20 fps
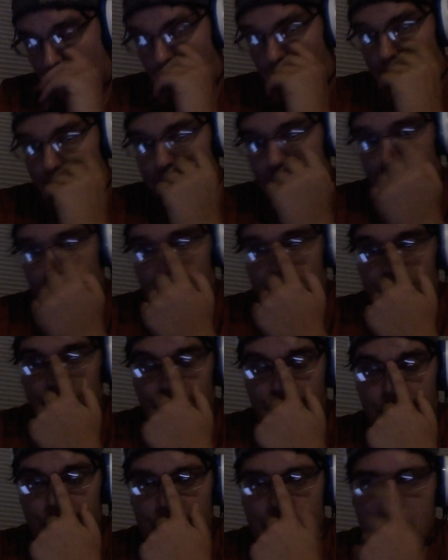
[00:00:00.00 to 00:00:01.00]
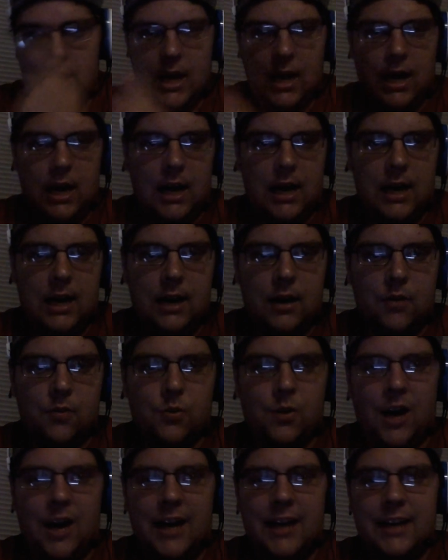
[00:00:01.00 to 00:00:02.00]
all-pro
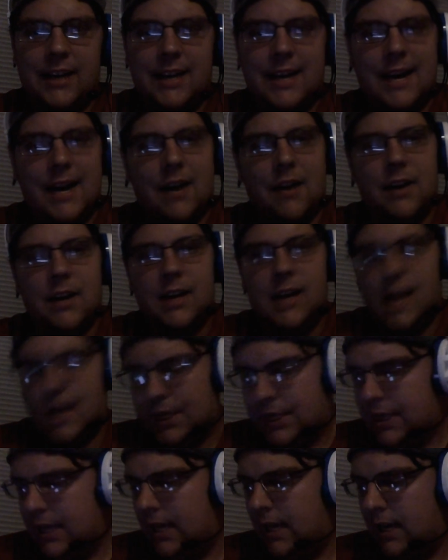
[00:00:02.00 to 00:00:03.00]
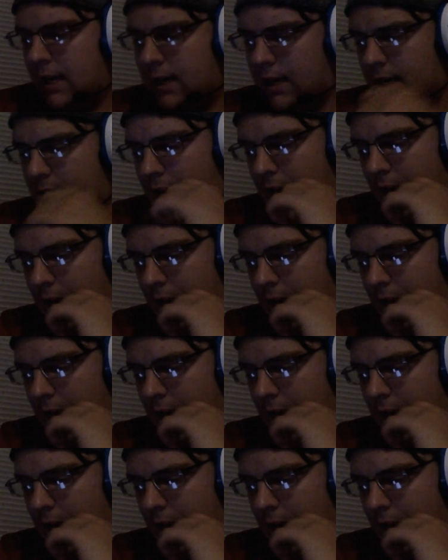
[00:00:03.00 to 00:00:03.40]
Ryan Kerrigan. I think